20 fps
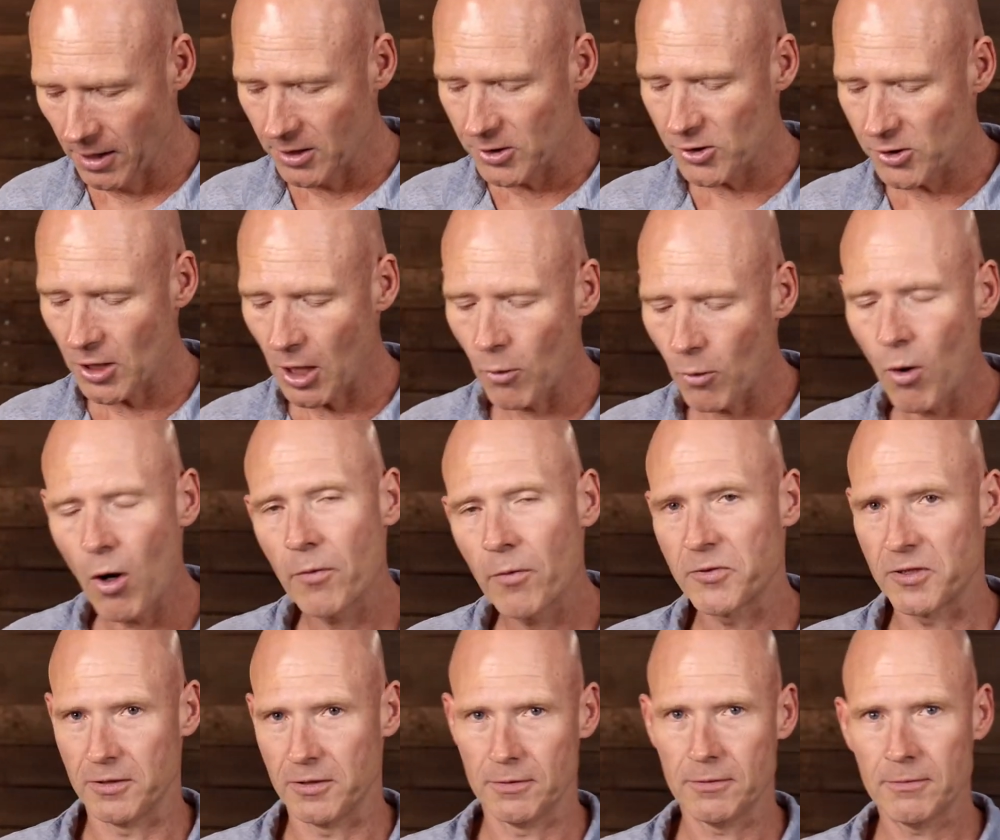So
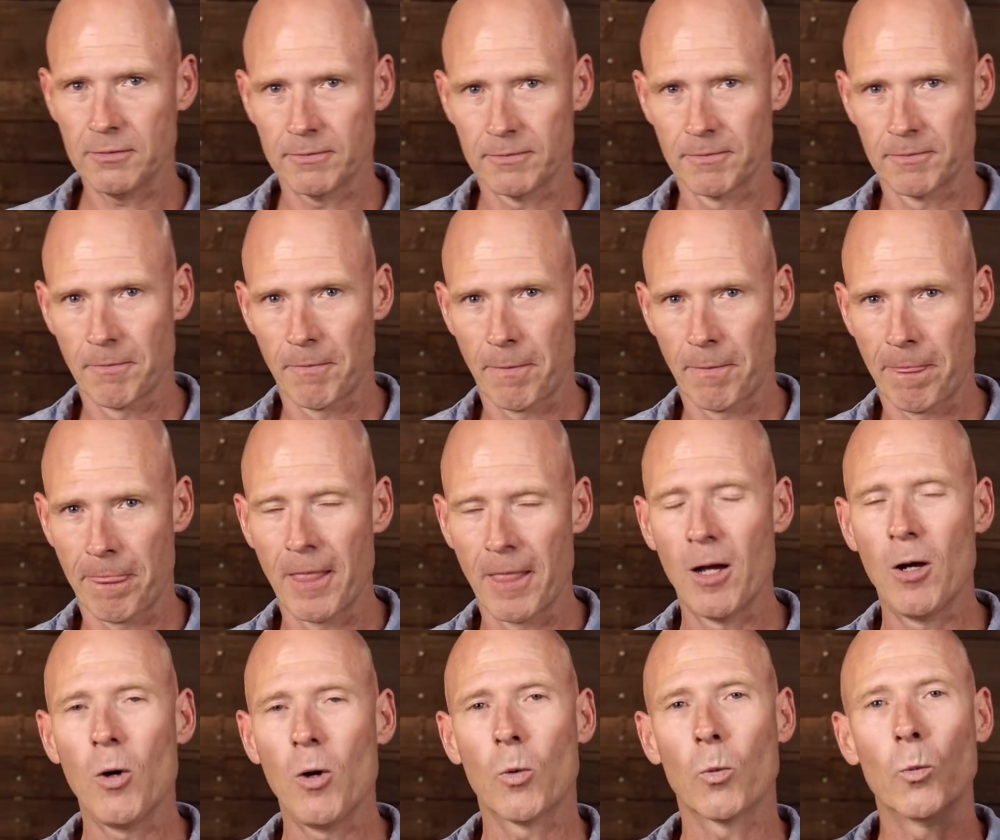often,
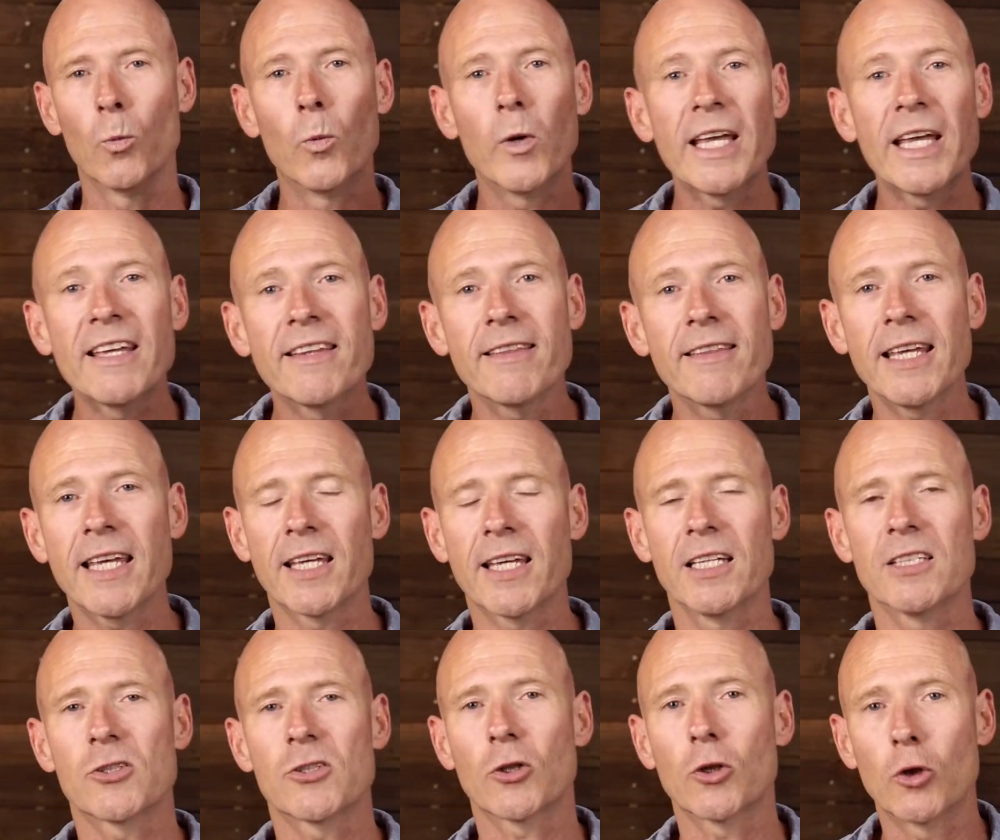we
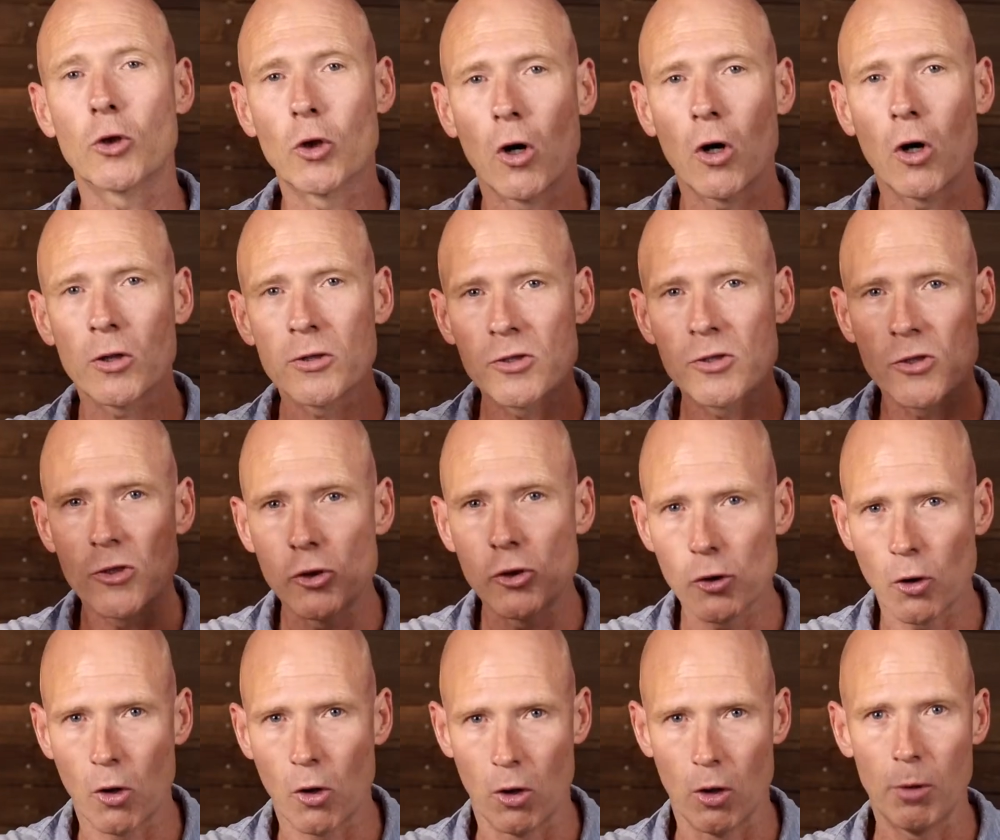think it's God's
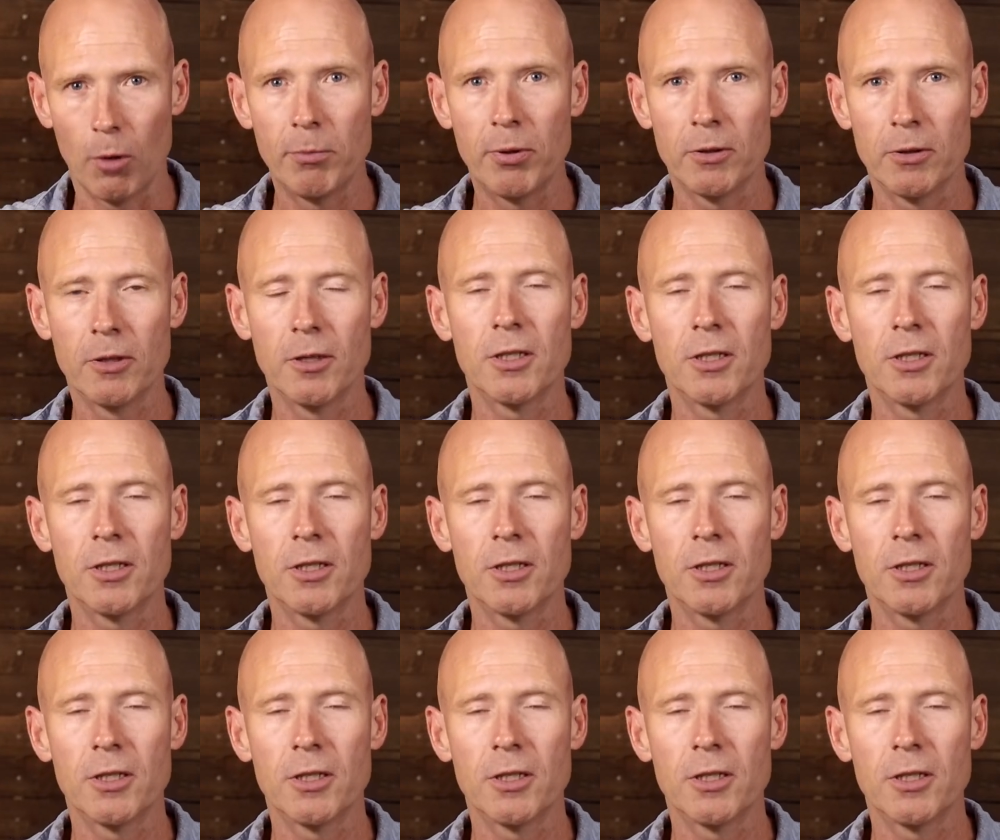job